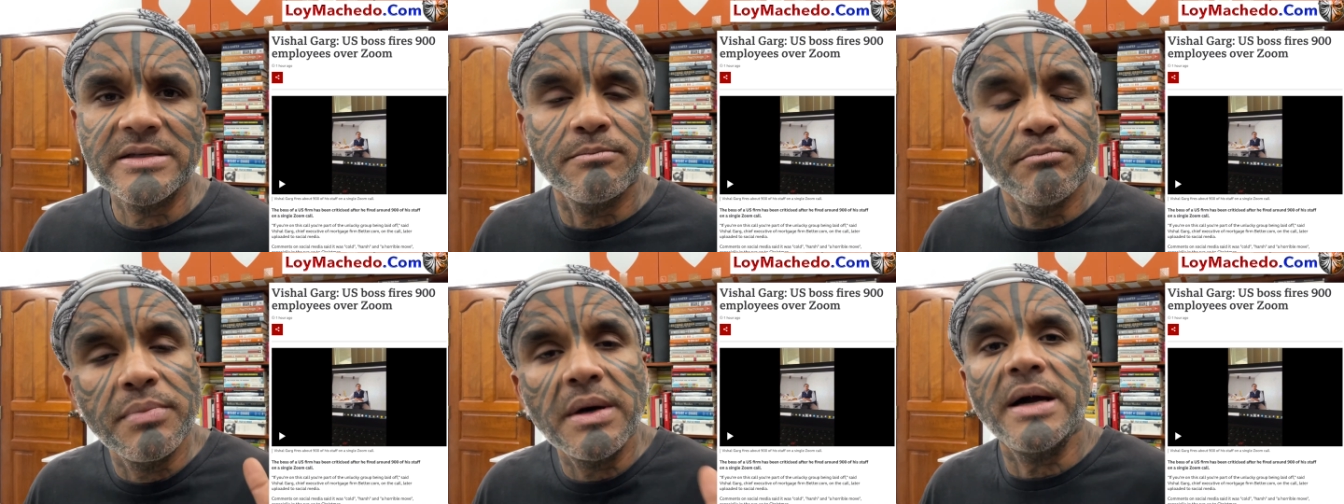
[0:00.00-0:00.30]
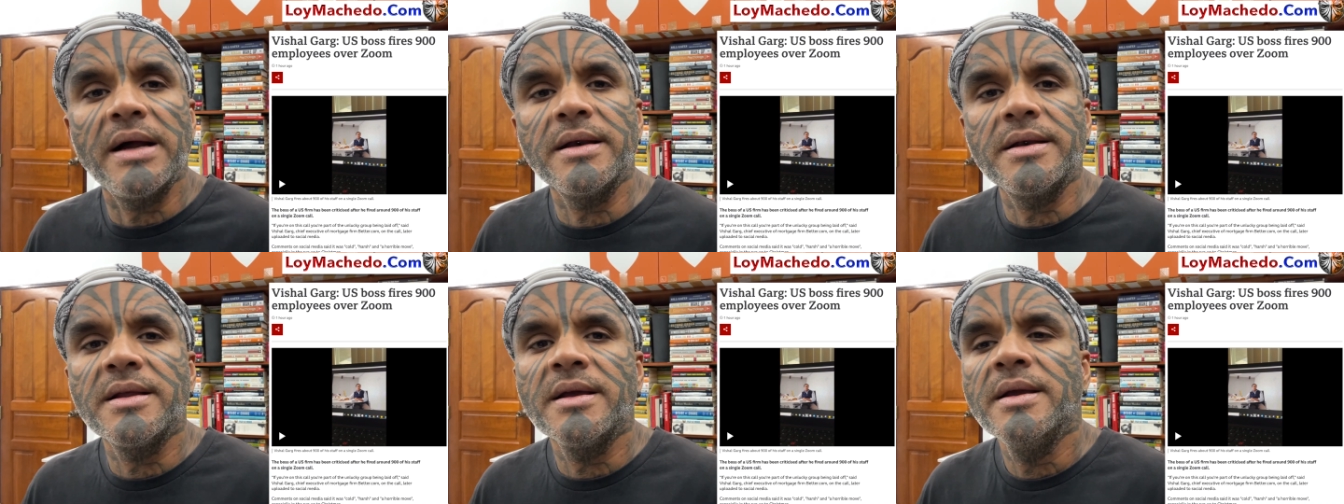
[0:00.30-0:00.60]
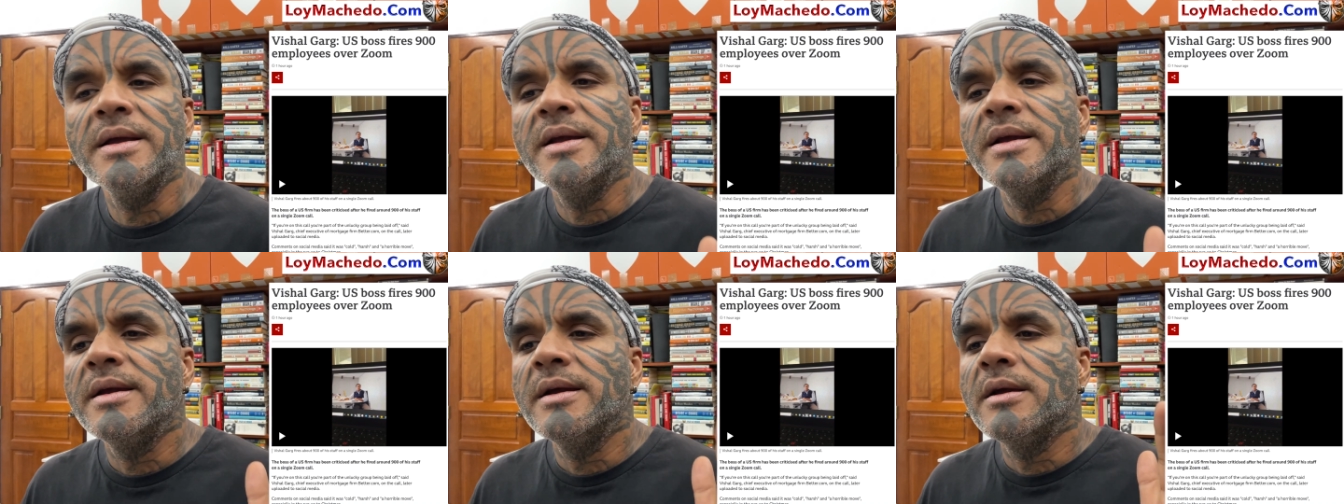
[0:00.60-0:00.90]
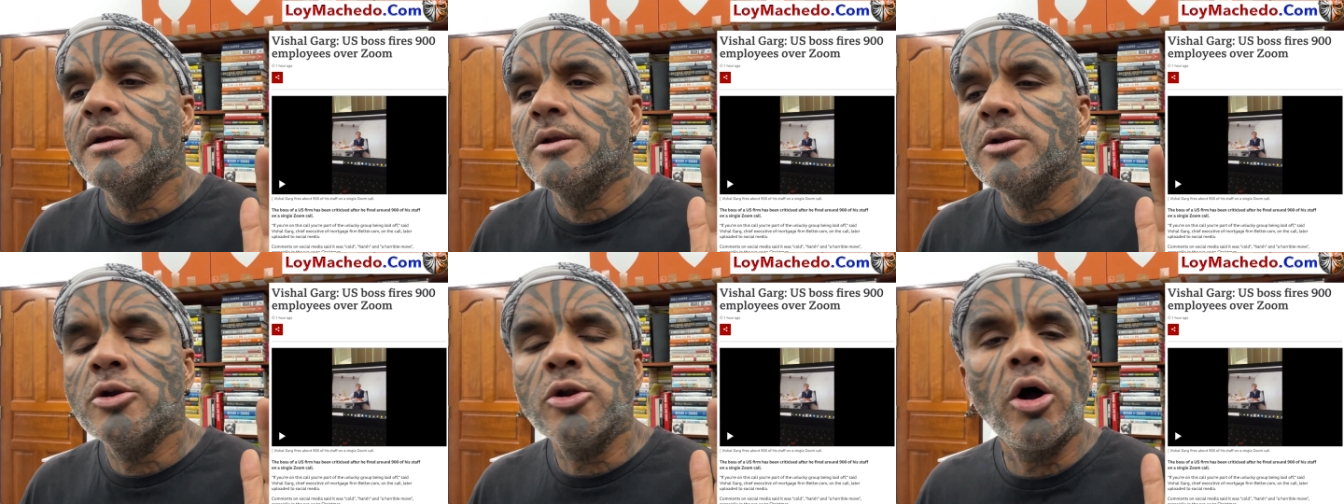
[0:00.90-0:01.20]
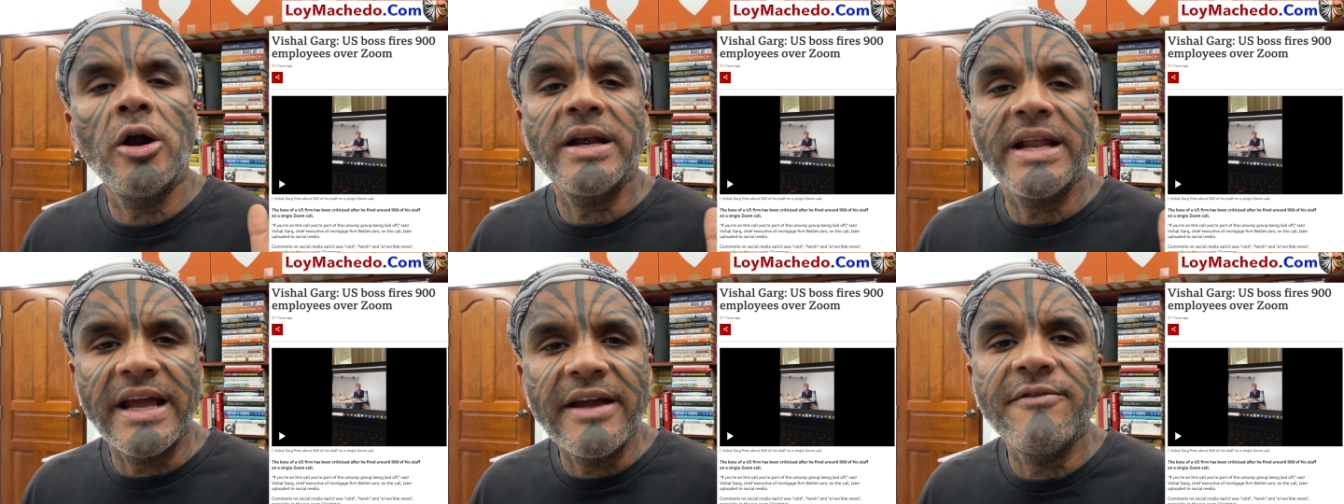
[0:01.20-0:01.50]
But
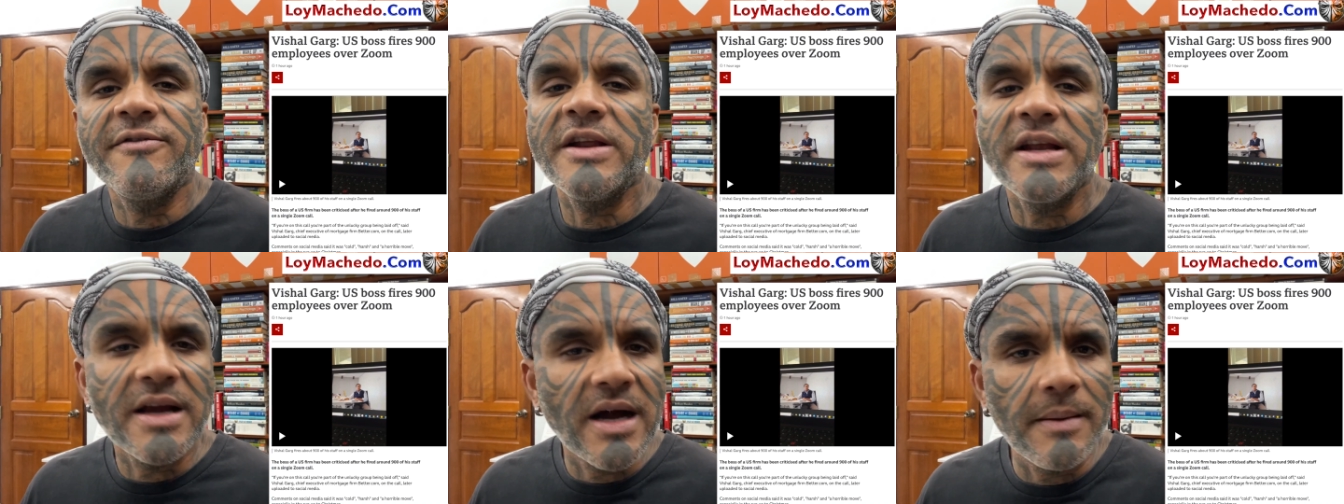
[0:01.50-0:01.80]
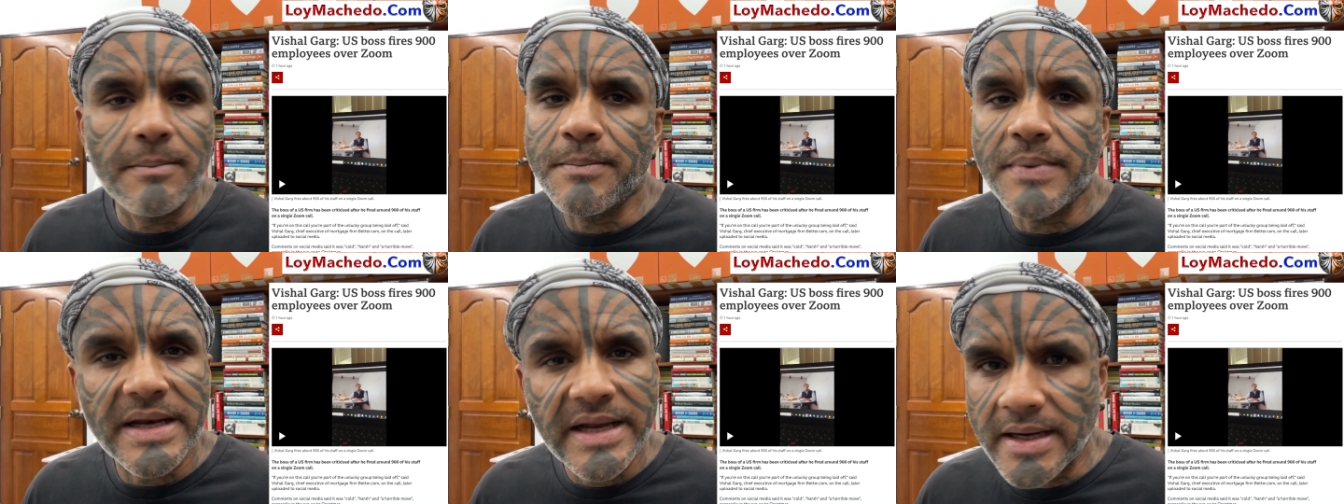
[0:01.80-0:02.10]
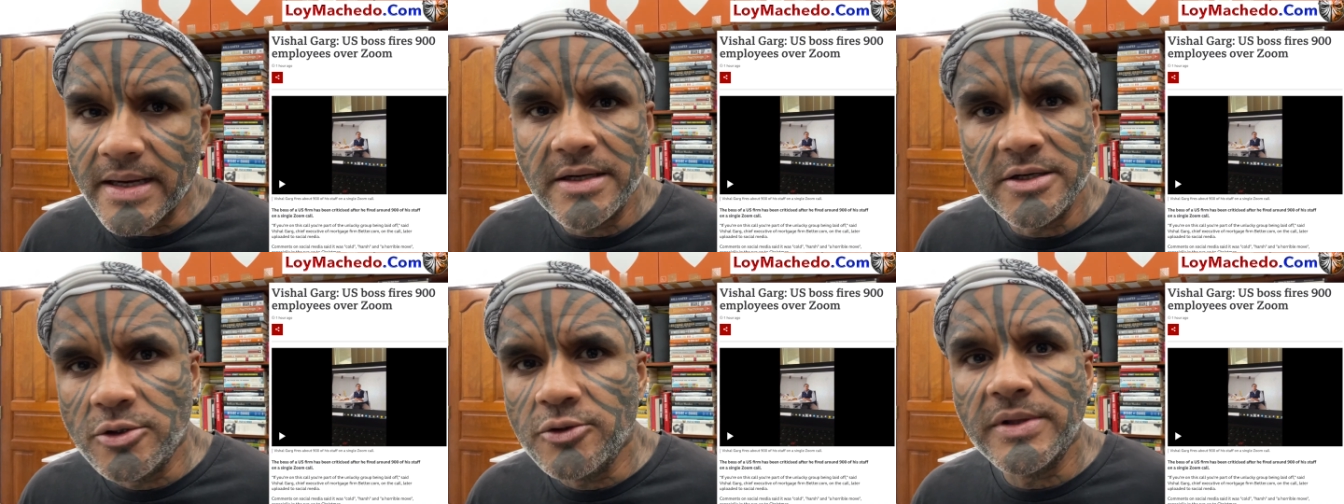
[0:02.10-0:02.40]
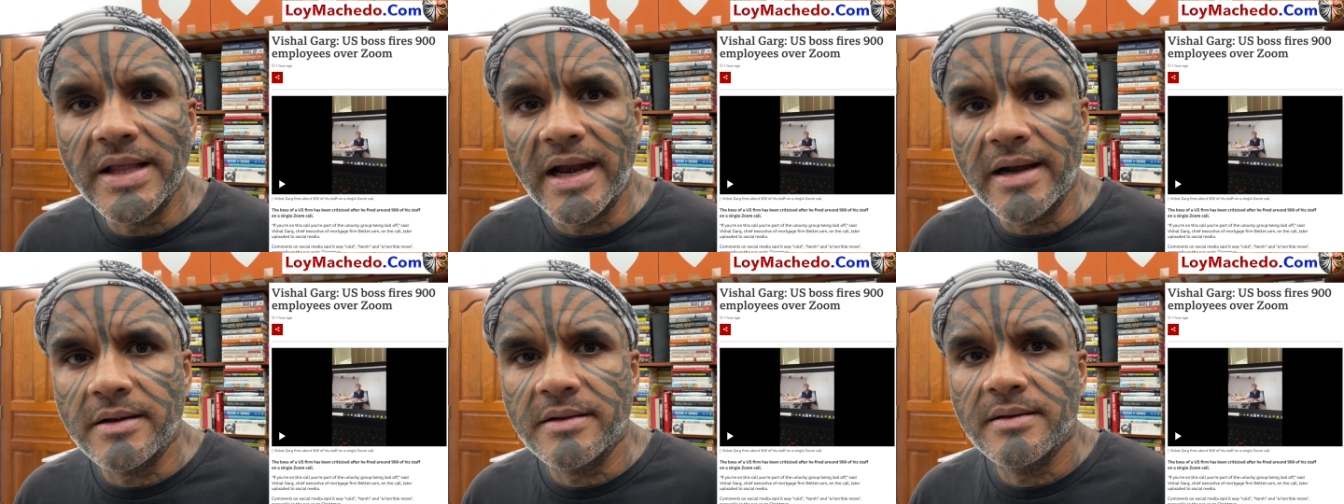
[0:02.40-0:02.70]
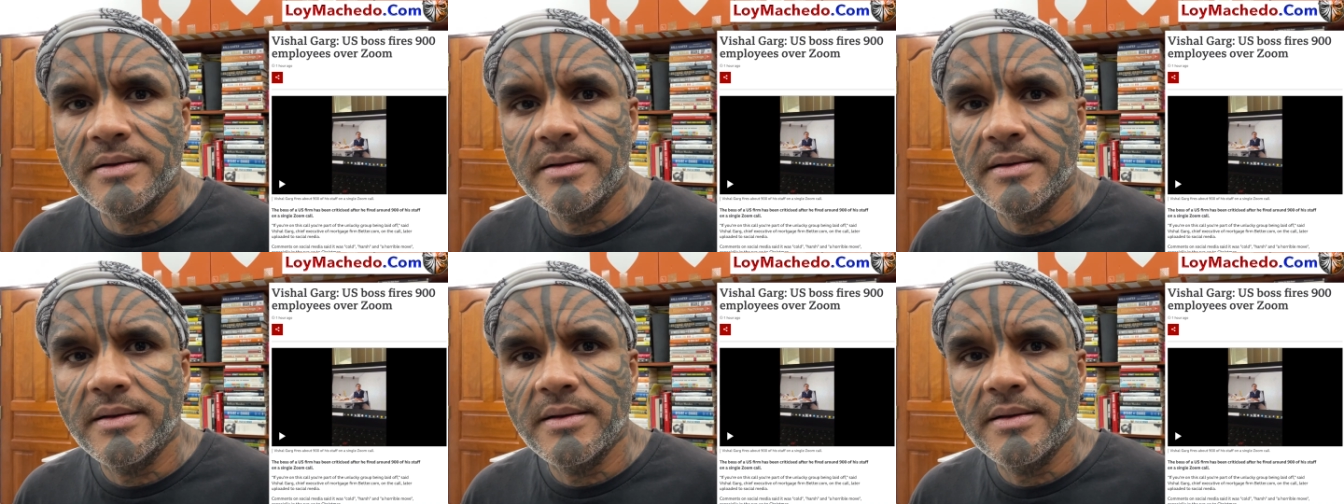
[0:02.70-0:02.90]
not every company can do that.